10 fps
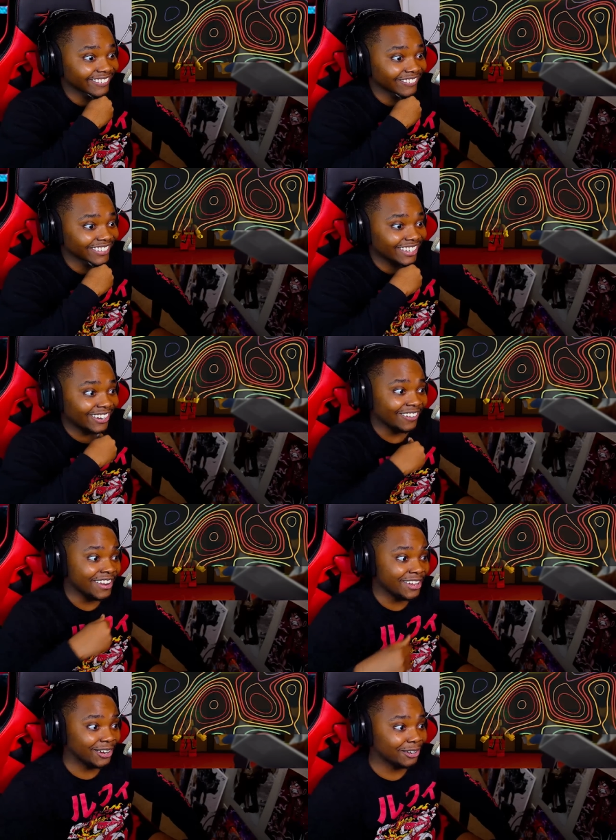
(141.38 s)
The hell
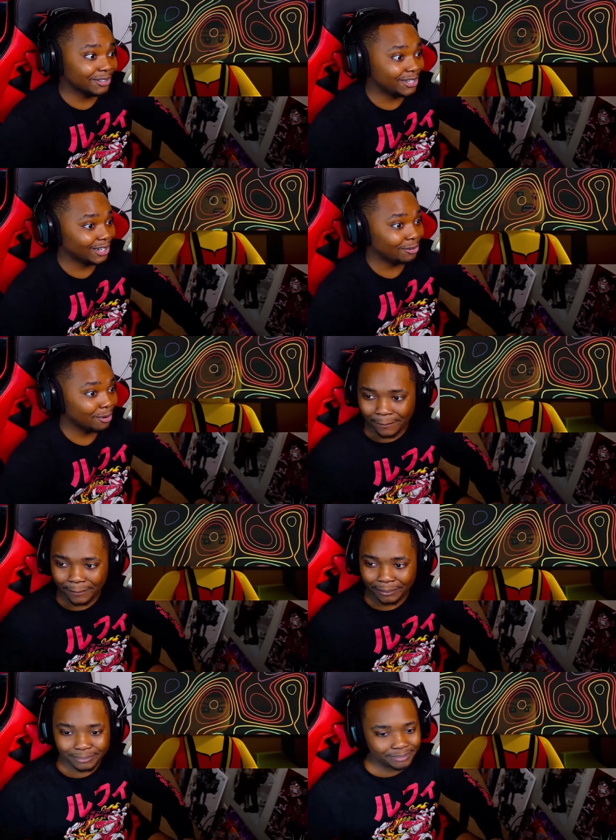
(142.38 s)
Nia dealing with?
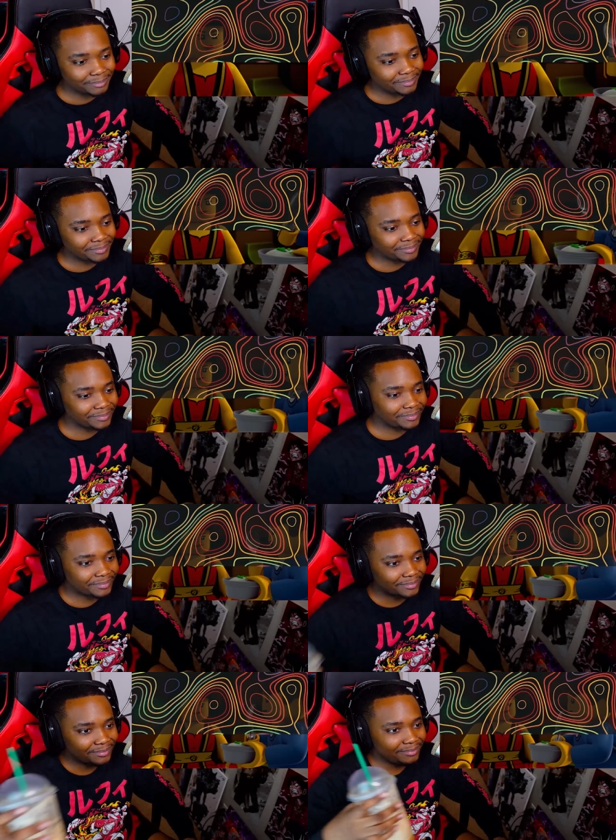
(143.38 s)
Hi, Miss Nia.
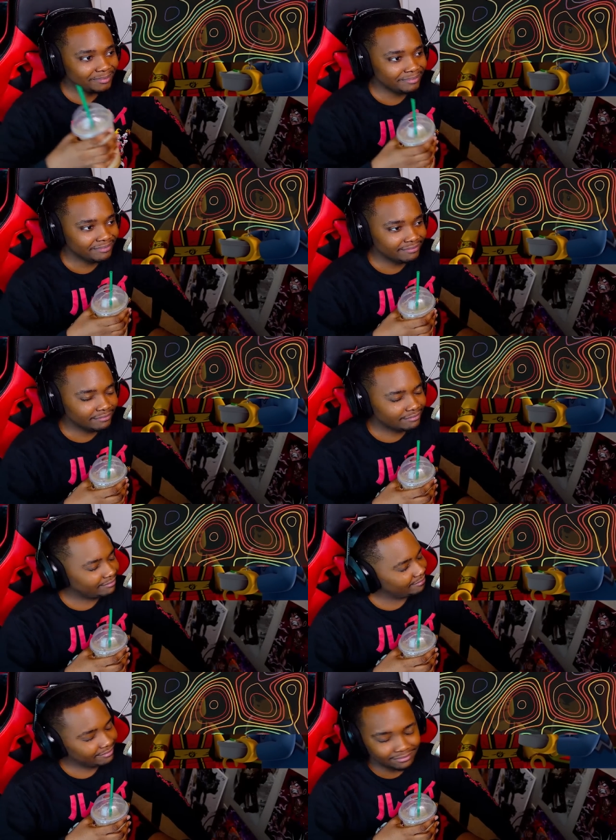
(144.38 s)
I
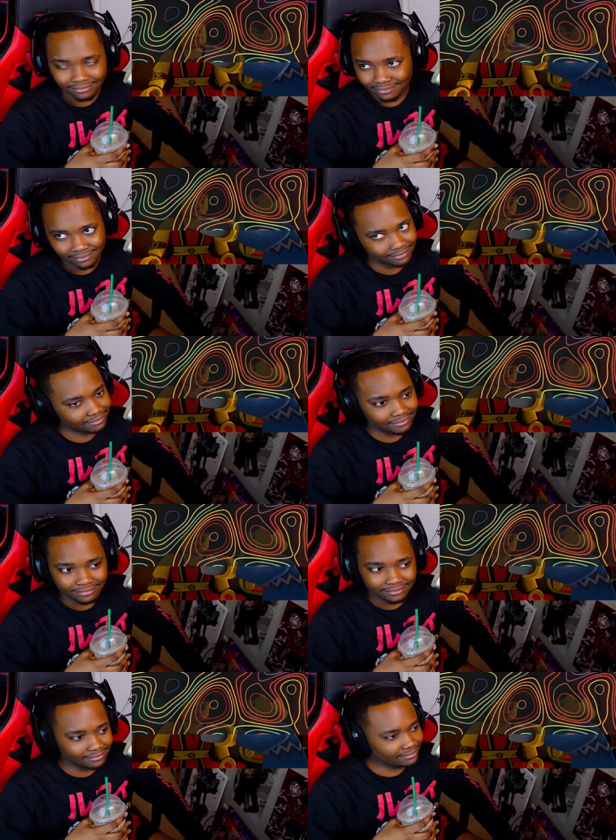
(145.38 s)
saved you some pudding.